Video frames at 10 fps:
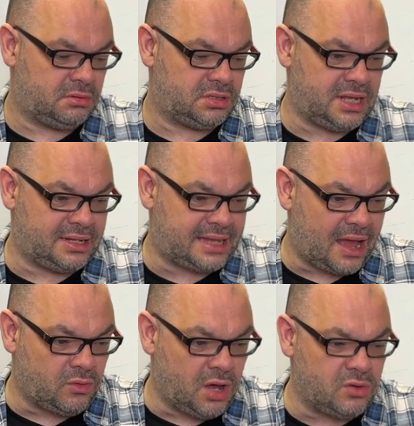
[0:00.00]
Yeah,
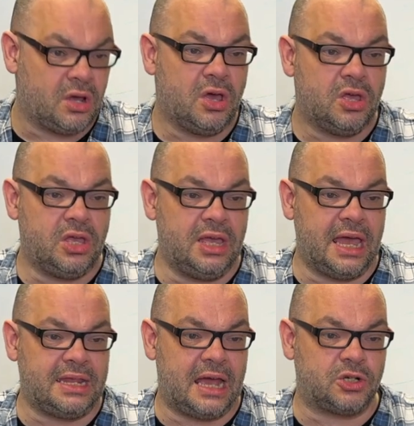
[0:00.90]
download. You can
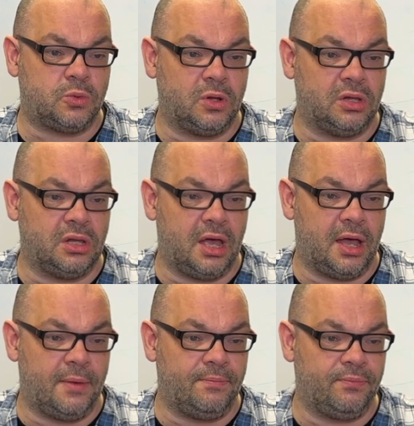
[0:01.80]
get the actual
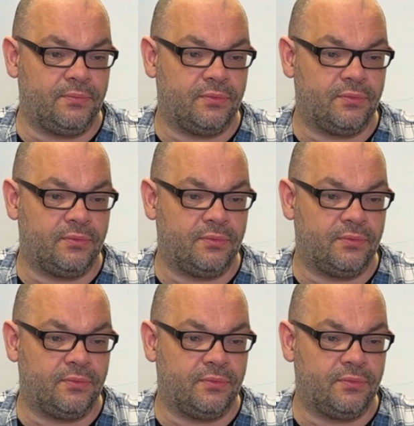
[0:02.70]
um,